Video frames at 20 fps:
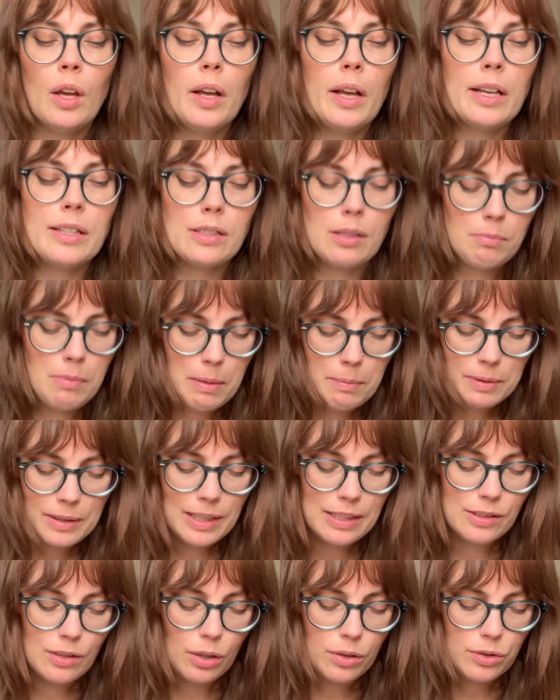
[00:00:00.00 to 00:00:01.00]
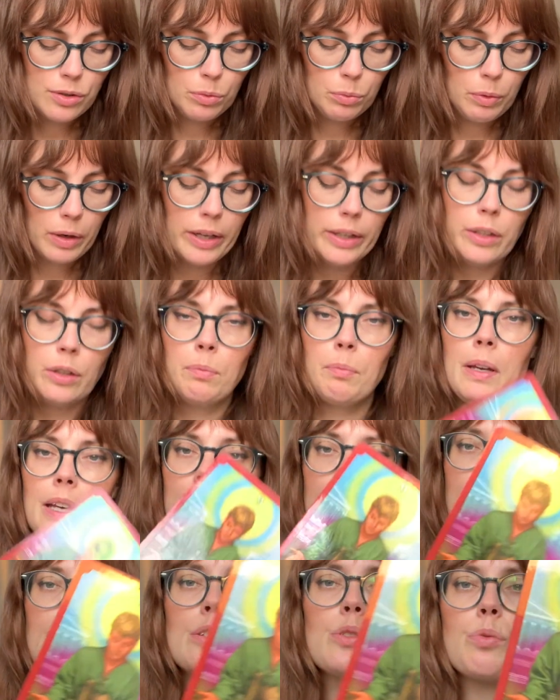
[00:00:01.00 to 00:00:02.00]
And so maybe that's also why you're
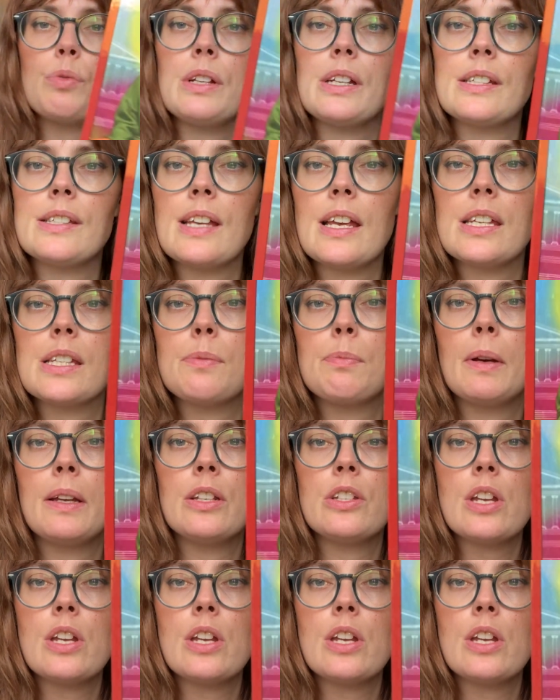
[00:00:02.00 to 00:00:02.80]
making this reassessment,